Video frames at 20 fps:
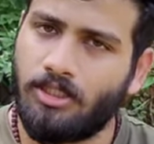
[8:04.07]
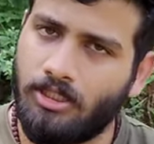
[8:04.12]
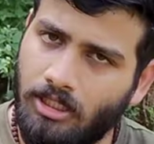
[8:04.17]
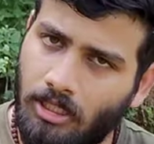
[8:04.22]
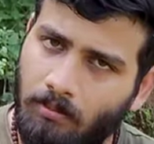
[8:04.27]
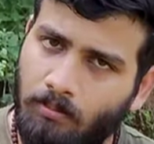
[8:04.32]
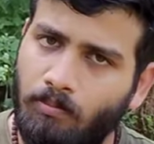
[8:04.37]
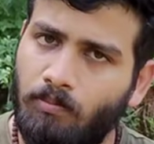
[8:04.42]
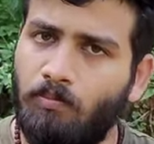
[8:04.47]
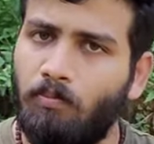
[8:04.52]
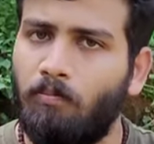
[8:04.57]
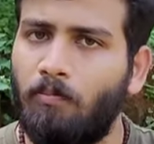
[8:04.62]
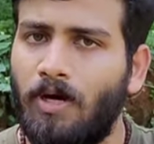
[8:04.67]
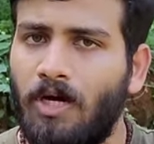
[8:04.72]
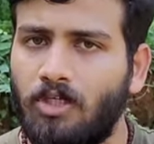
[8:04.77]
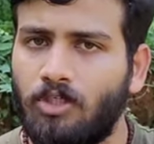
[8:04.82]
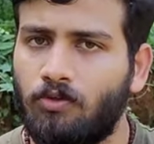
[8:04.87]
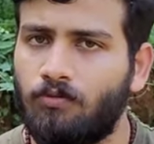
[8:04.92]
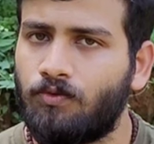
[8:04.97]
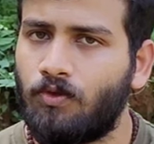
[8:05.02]
some
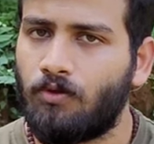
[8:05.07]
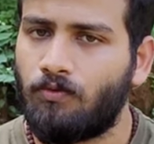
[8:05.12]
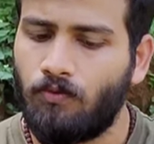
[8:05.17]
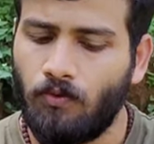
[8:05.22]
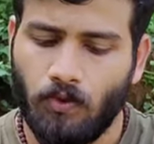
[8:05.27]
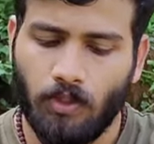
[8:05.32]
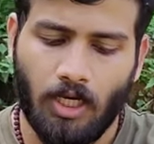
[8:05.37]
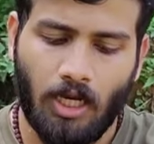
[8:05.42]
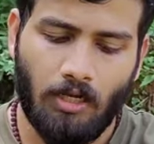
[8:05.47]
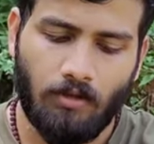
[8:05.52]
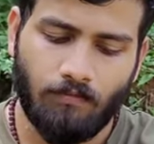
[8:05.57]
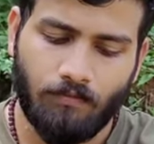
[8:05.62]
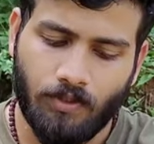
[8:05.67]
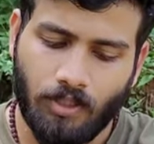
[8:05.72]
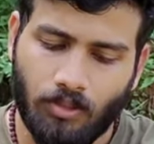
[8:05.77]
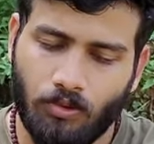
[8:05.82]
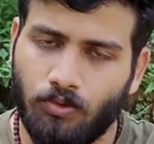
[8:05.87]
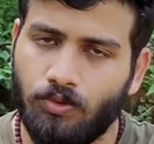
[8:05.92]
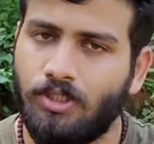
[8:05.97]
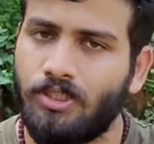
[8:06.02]
part of your forearm, we
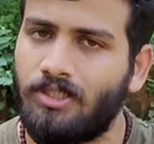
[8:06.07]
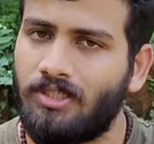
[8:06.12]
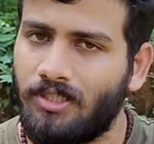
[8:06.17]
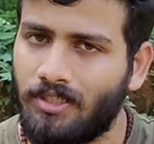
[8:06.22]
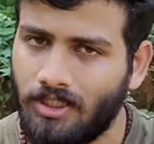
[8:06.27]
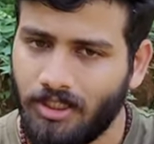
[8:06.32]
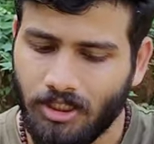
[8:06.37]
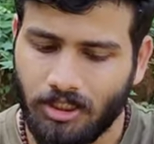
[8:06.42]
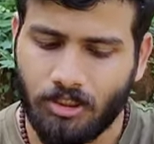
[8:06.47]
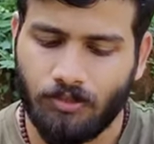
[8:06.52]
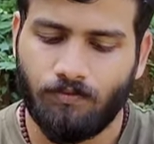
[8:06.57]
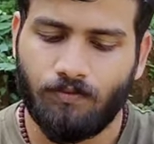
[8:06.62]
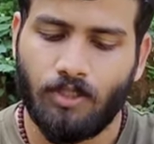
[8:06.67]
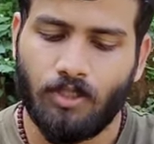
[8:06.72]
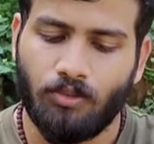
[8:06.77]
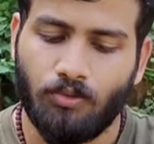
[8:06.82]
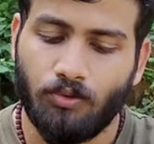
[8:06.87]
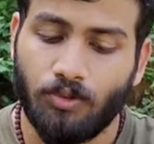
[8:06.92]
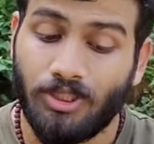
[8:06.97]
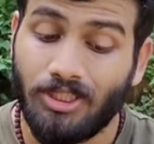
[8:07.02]
are using the wrist, we
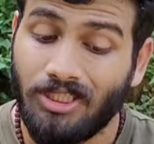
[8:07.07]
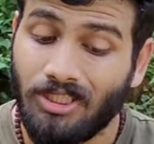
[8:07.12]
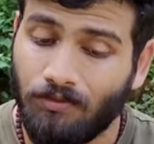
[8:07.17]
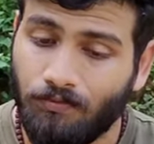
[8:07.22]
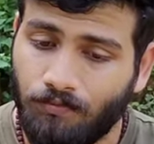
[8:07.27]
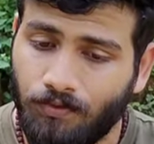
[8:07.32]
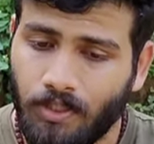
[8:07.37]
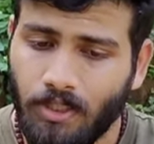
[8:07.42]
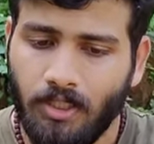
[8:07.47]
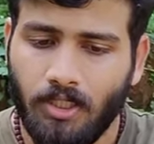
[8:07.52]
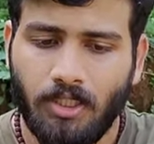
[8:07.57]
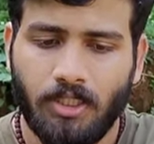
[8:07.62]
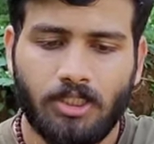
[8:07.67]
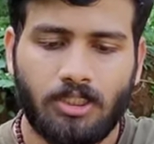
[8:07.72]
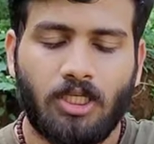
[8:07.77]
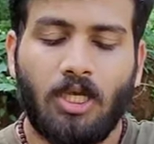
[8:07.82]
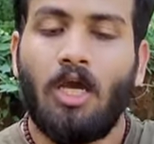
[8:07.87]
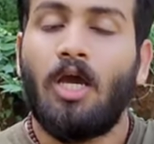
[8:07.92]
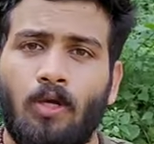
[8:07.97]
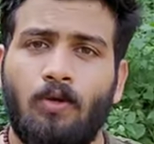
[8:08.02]
are using the
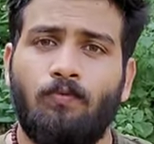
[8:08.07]
fingers,